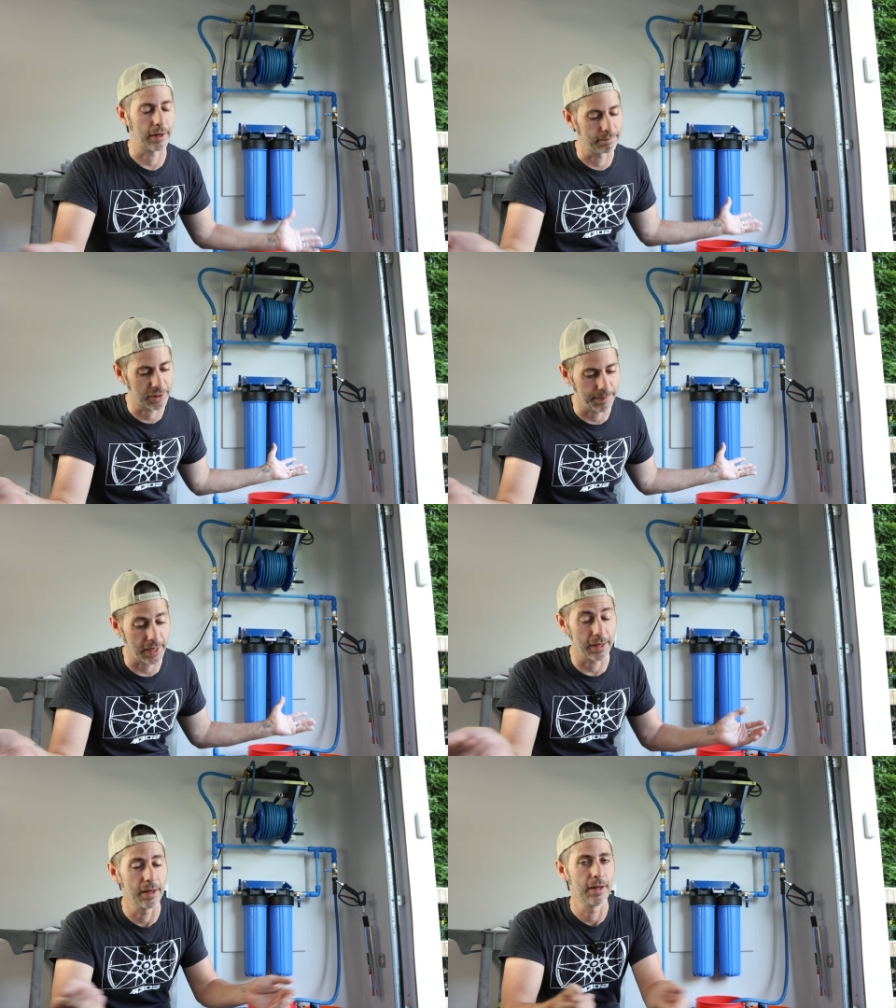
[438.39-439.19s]
And to
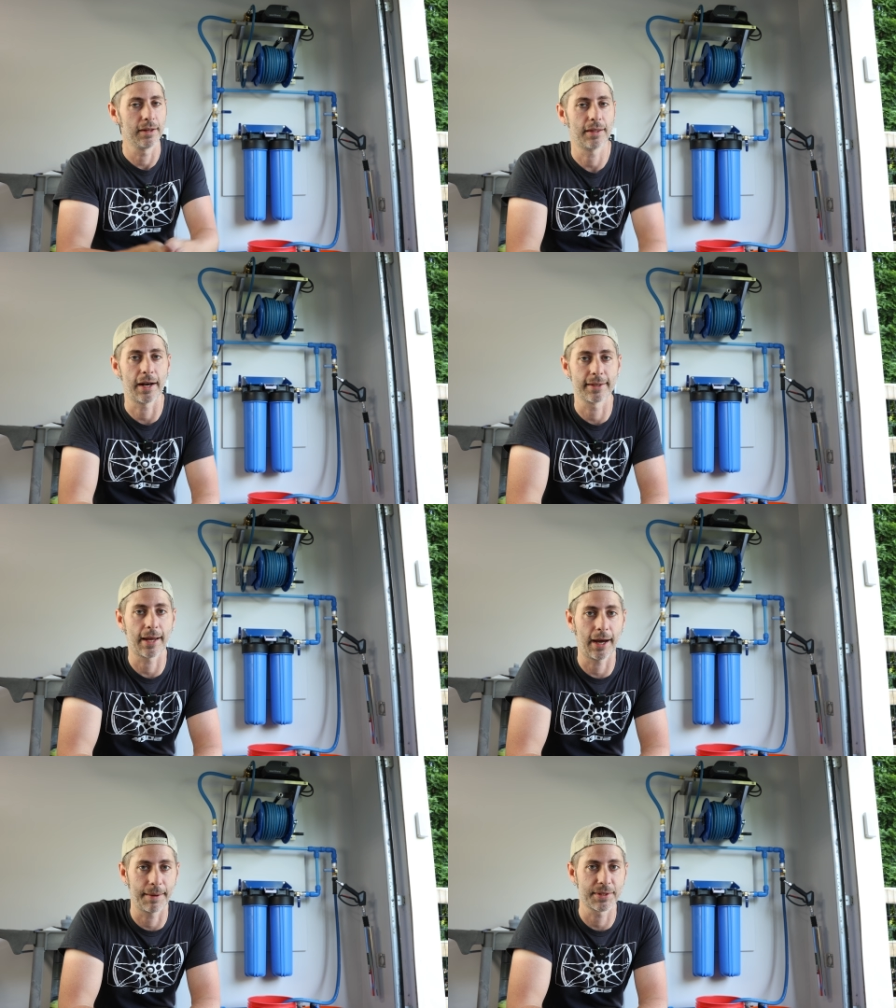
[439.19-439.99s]
me, that
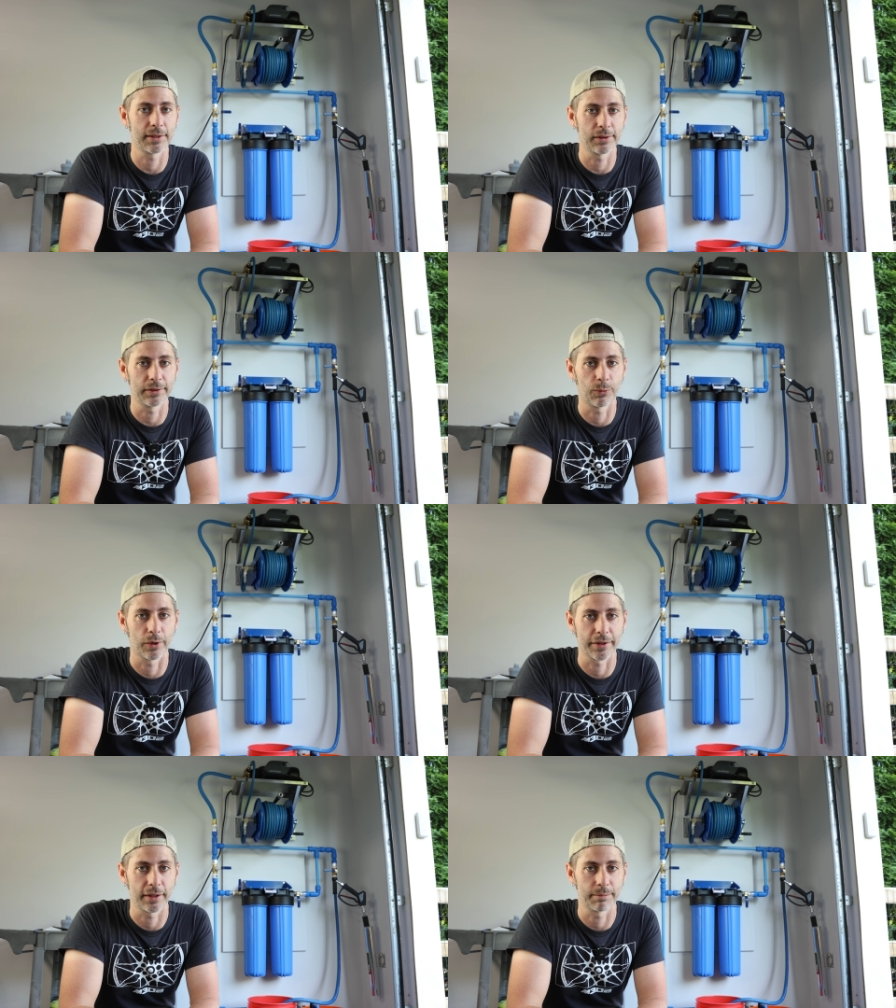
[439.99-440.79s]
is absolutely
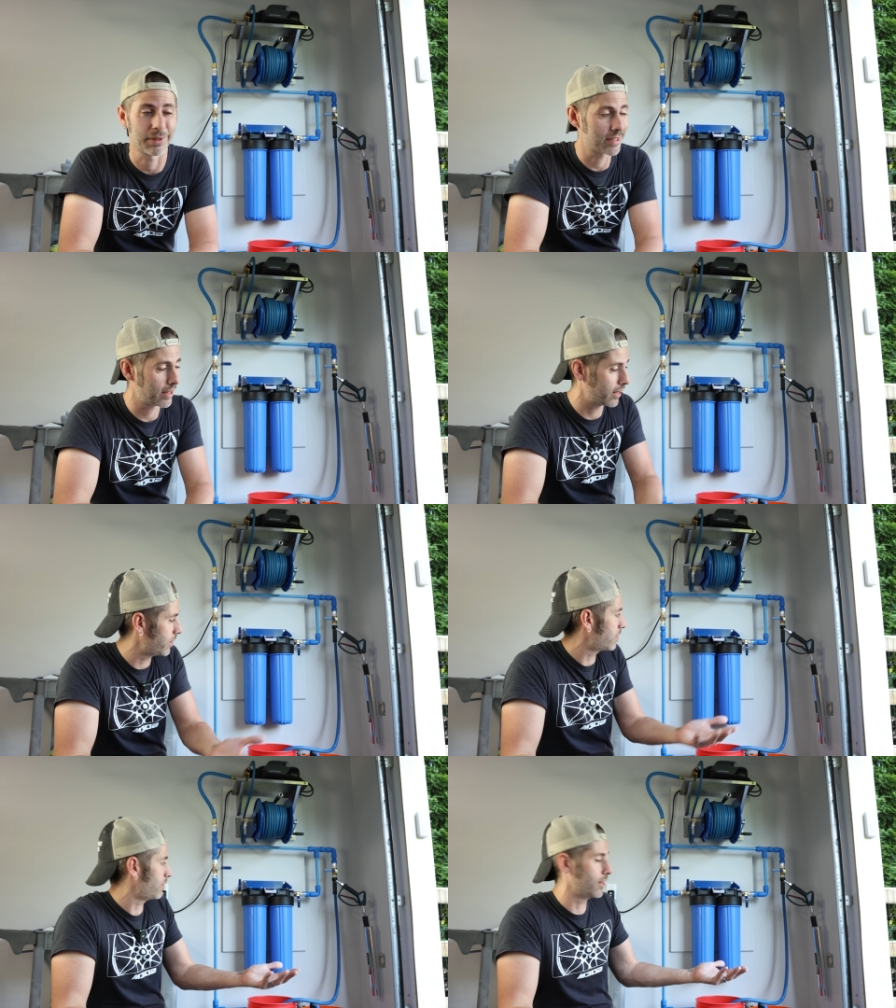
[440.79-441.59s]
worth it. Plus,
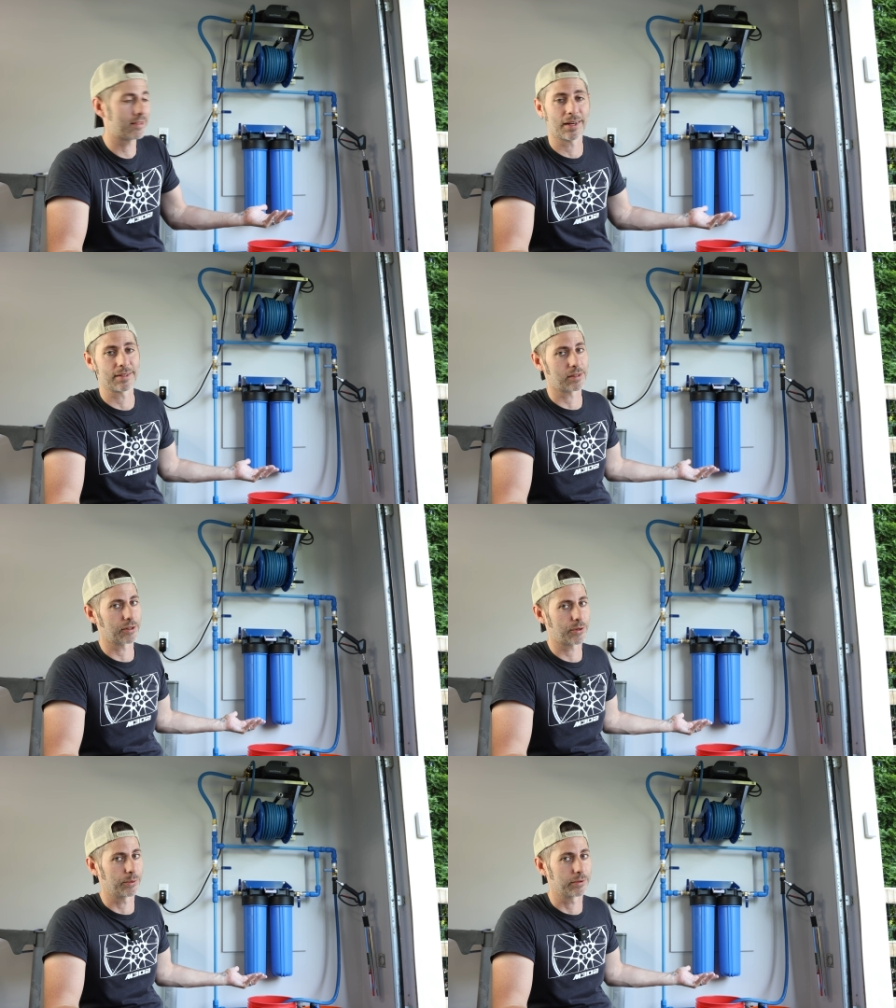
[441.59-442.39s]
it does
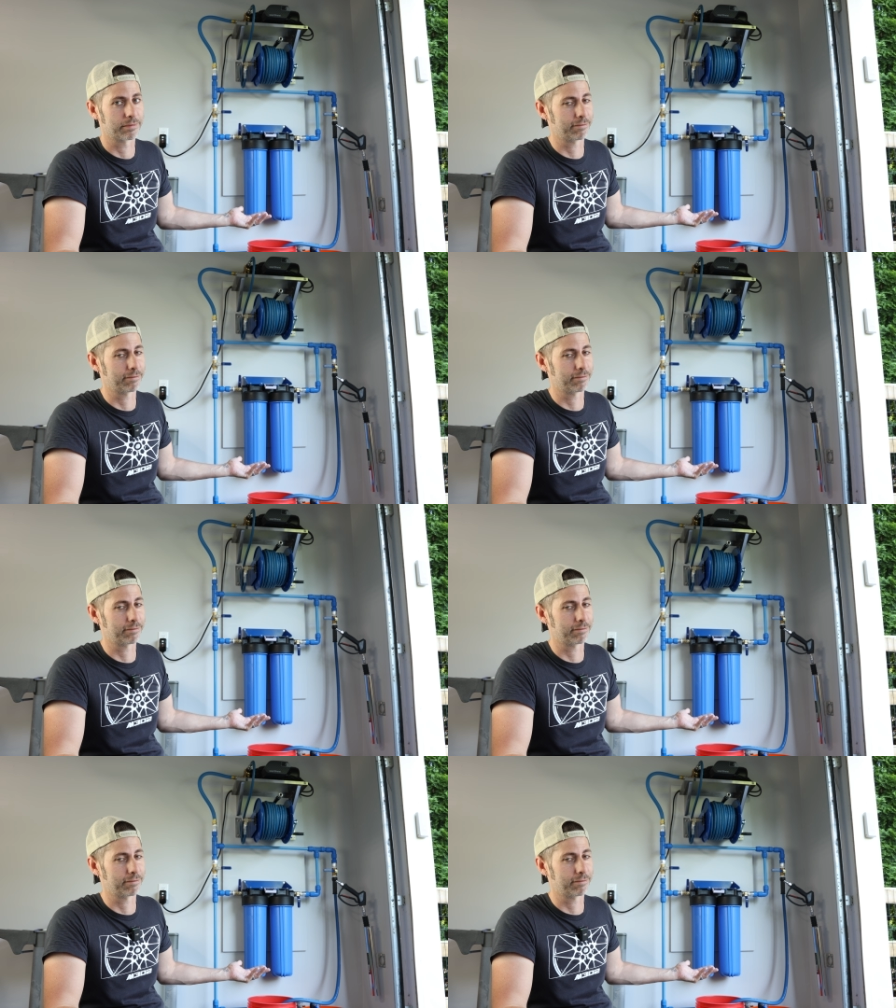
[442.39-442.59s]
look cool.